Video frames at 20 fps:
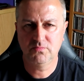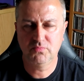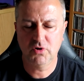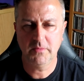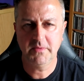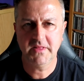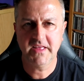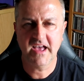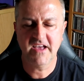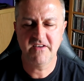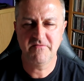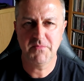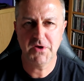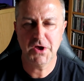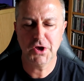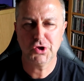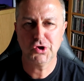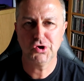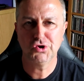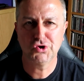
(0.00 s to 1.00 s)
probably gave
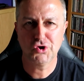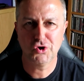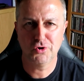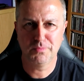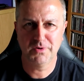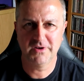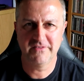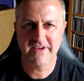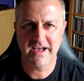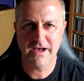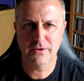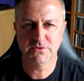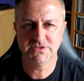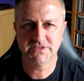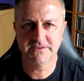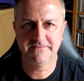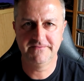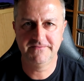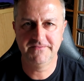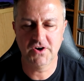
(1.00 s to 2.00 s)
me a good couple of
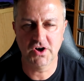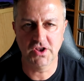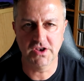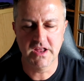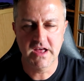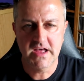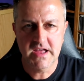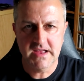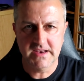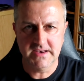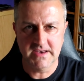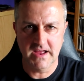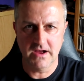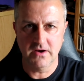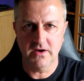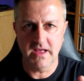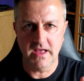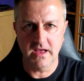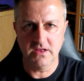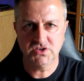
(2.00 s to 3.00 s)
hours of fun.
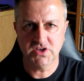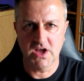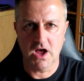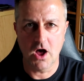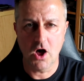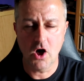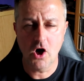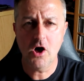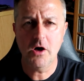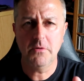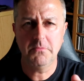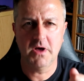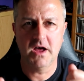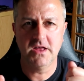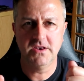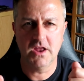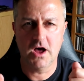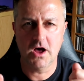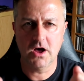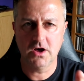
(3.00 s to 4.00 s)
Now to arm an